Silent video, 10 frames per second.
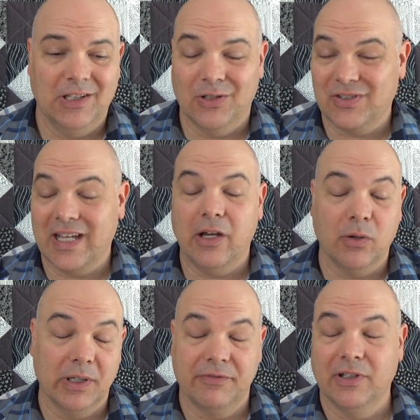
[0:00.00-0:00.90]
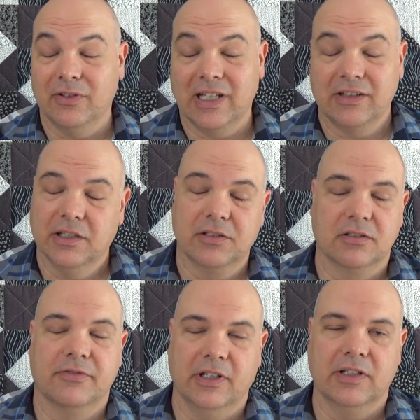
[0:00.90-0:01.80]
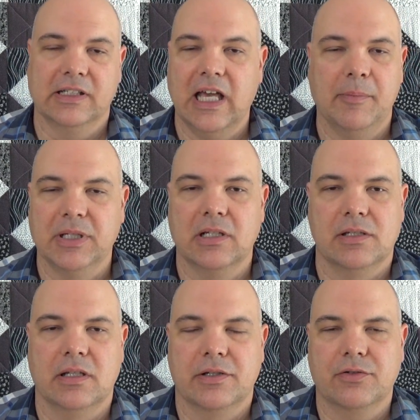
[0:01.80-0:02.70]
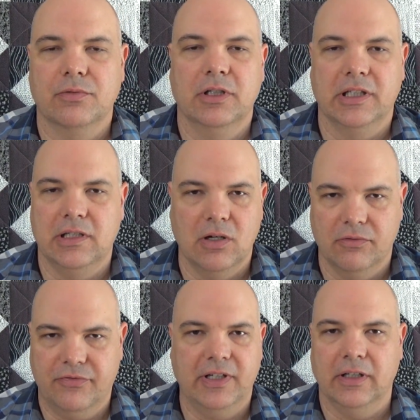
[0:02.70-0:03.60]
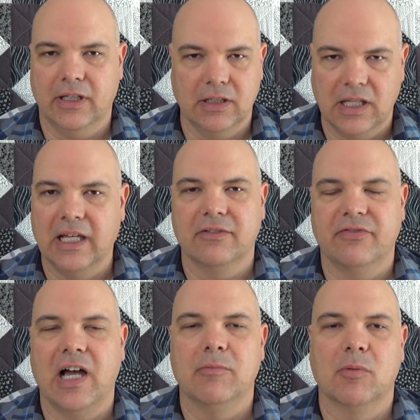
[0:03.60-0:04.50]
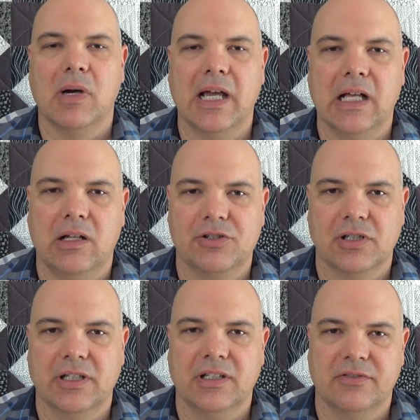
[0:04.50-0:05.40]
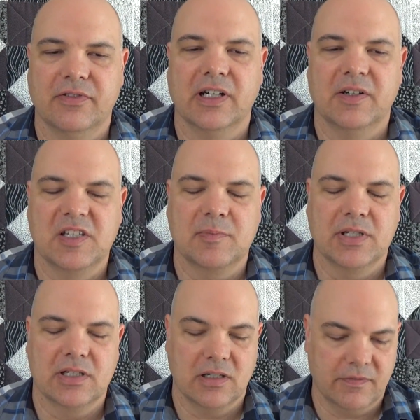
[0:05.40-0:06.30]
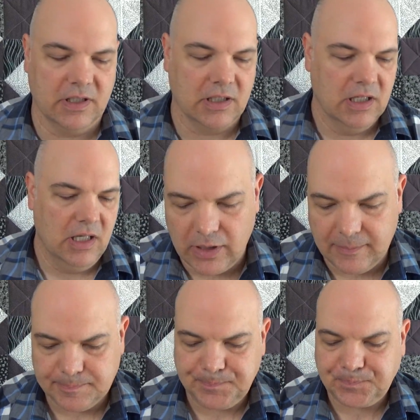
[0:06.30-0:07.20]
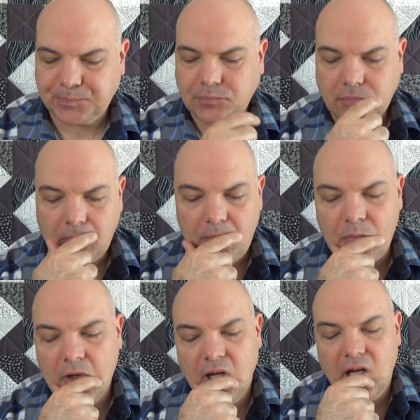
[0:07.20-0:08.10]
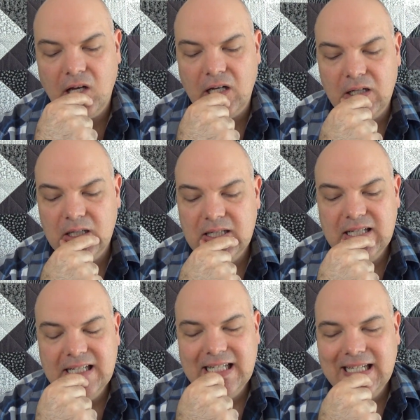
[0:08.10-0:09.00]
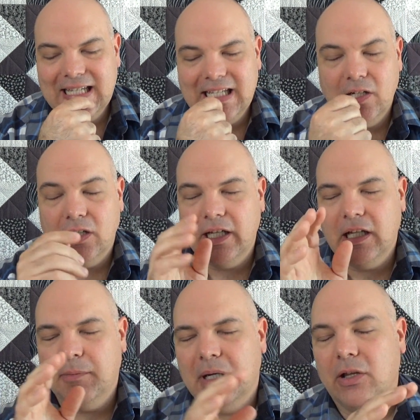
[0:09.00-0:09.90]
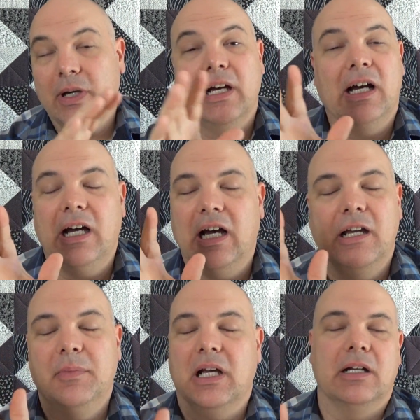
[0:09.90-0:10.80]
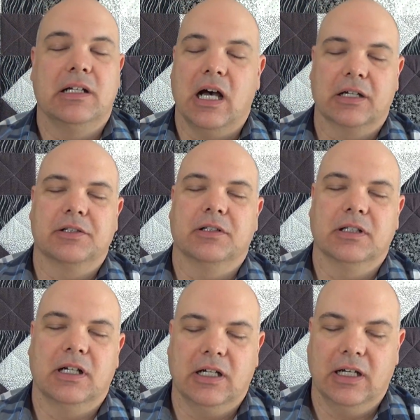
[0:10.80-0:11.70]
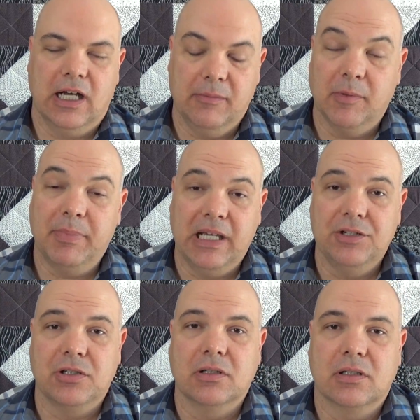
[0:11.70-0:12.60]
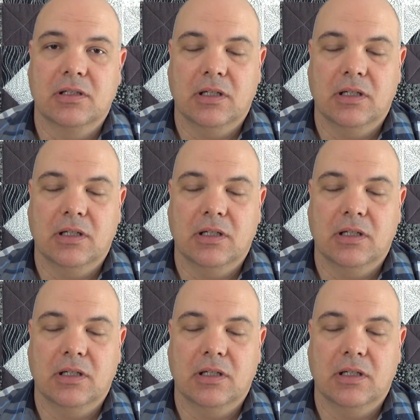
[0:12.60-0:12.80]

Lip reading: say, oh, it feels like this or feels like that, because there's really no feeling like fibromyalgia. It is very specific. Anyway, and by the way, I am not a doctor. I'm a patient.